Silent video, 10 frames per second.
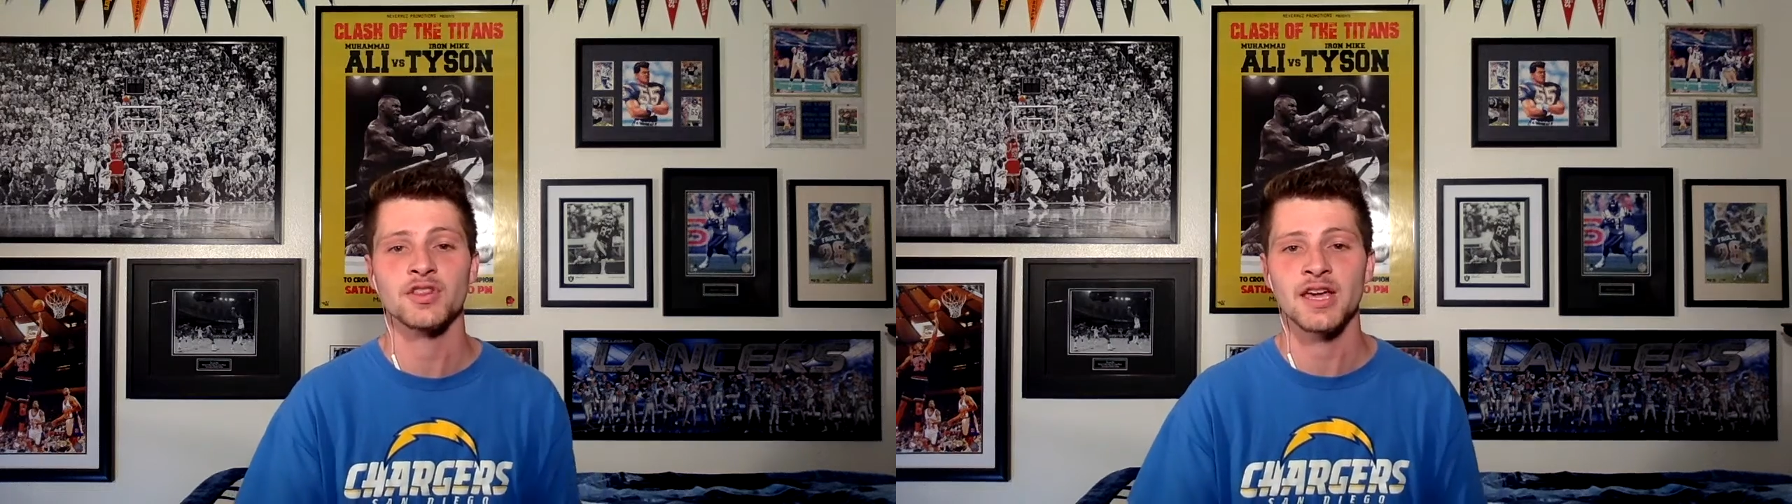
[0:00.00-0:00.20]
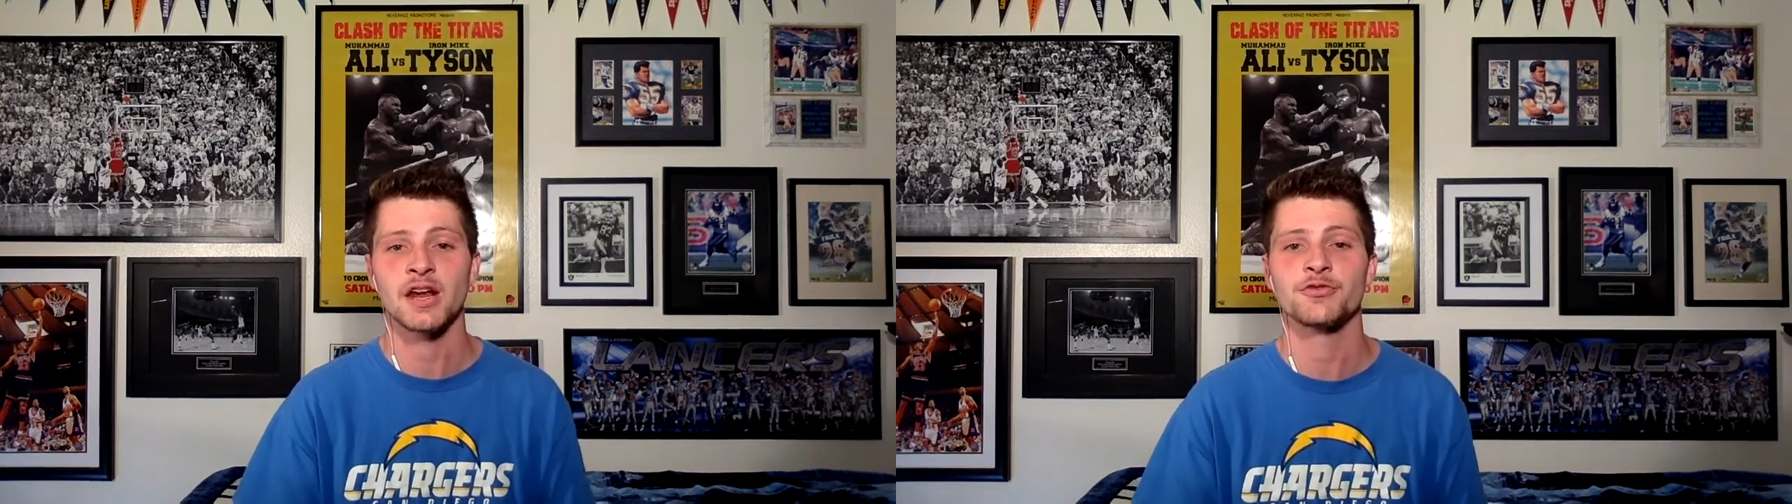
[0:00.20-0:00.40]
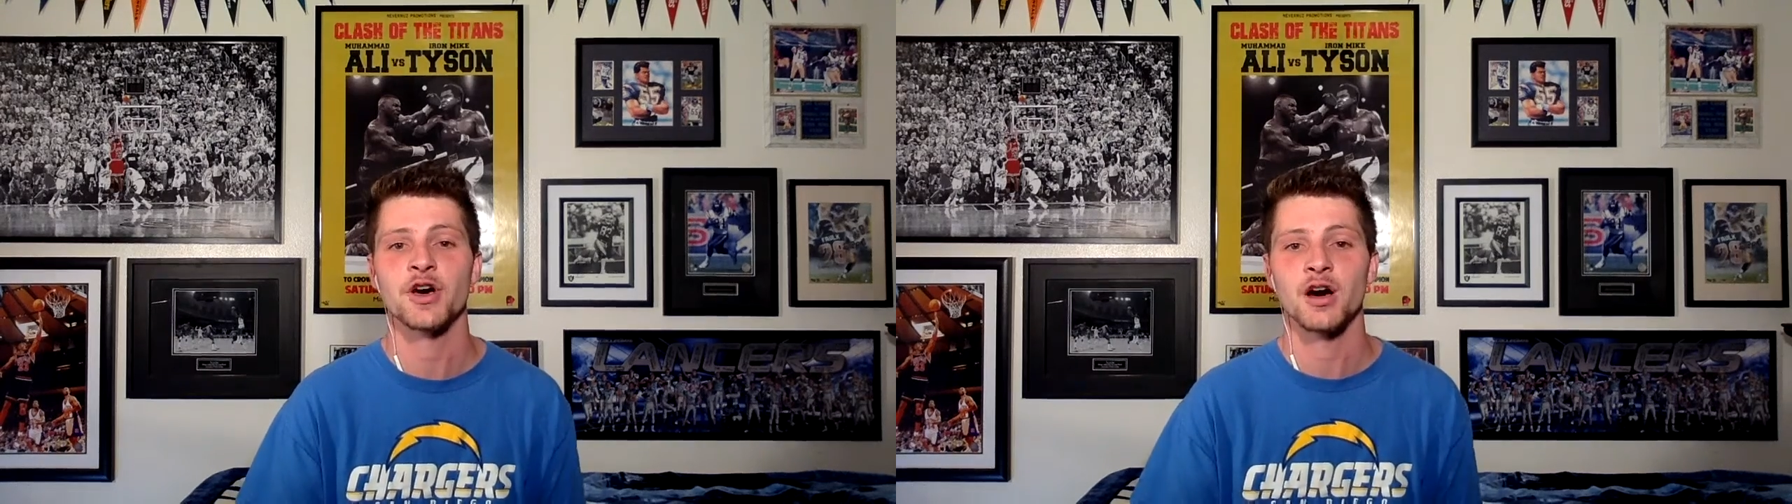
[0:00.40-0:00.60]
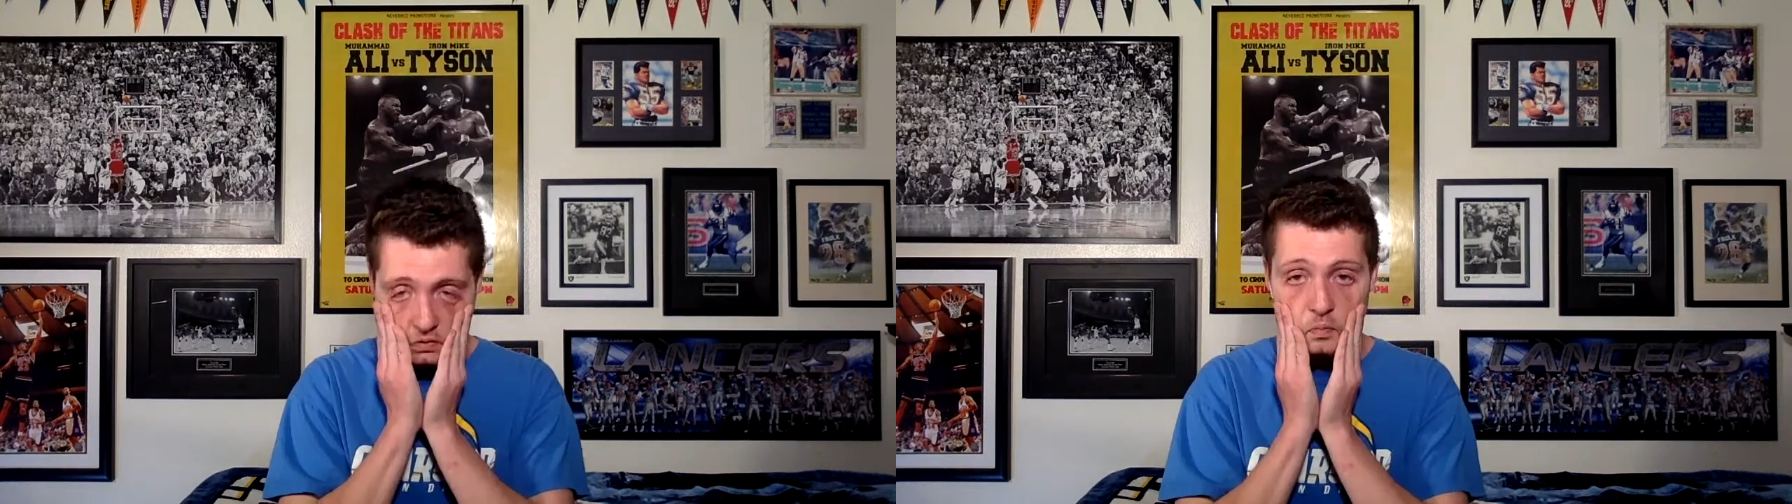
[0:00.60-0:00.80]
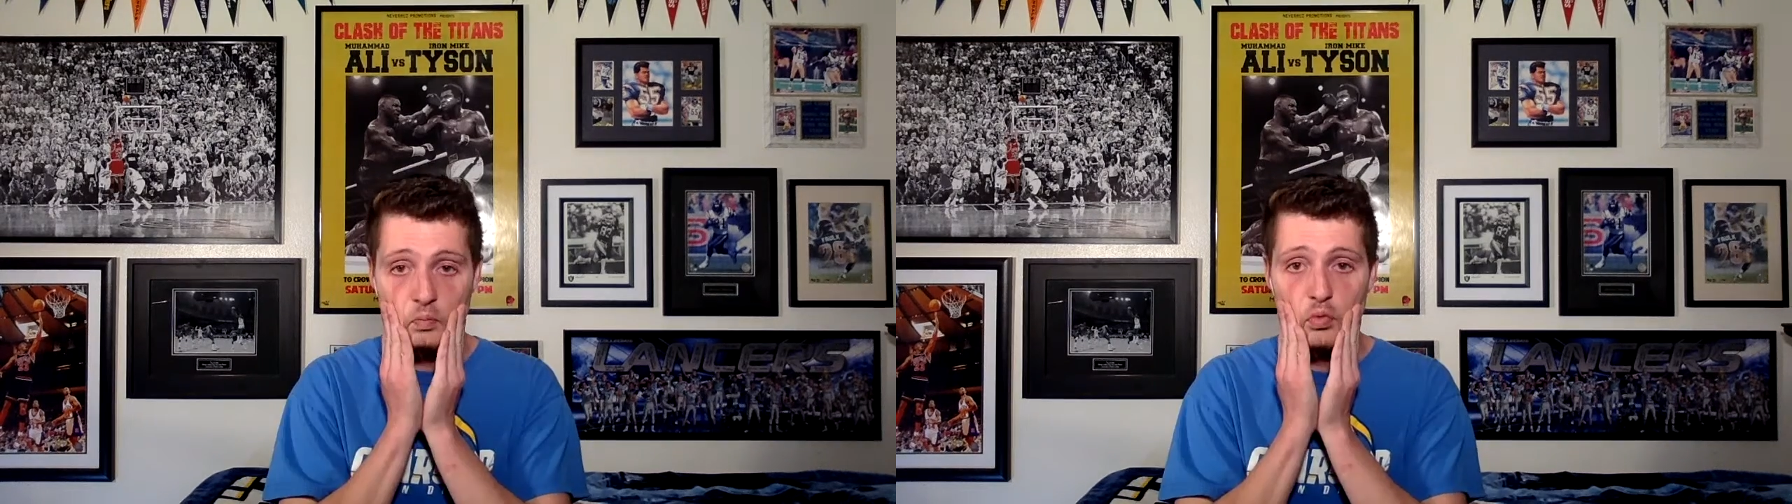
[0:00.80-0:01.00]
in the NFL.
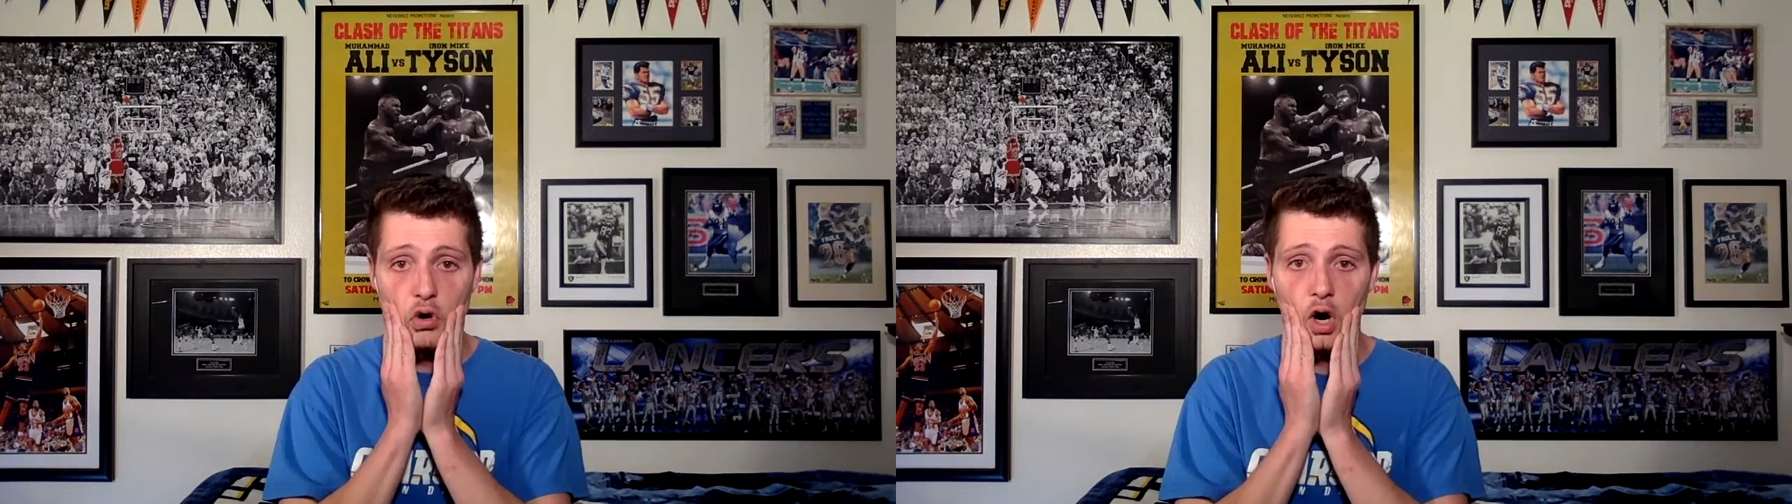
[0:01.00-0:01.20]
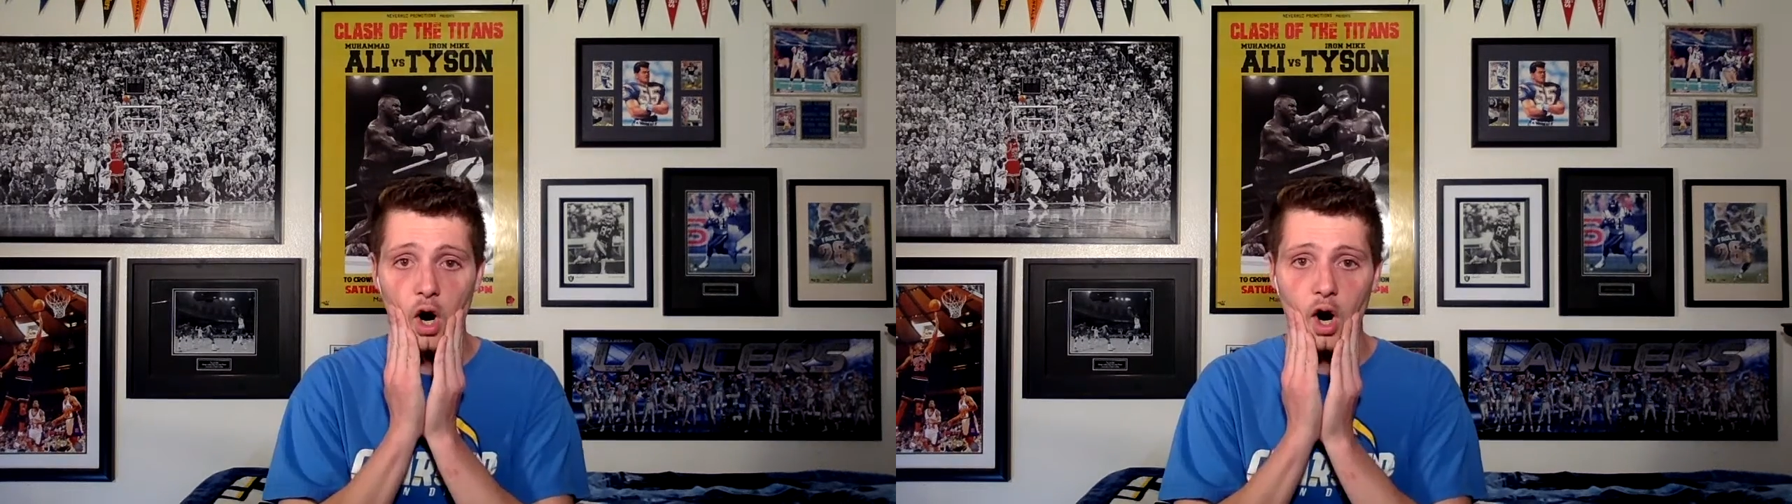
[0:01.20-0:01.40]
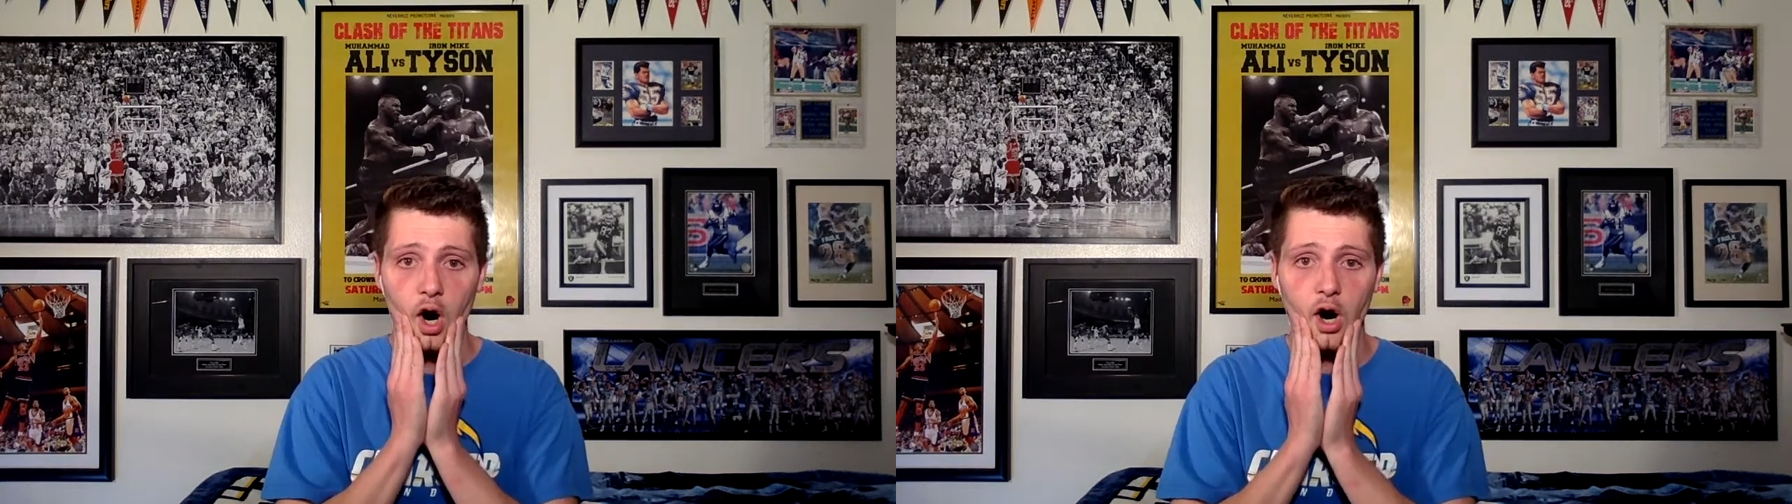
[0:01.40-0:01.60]
Whoa.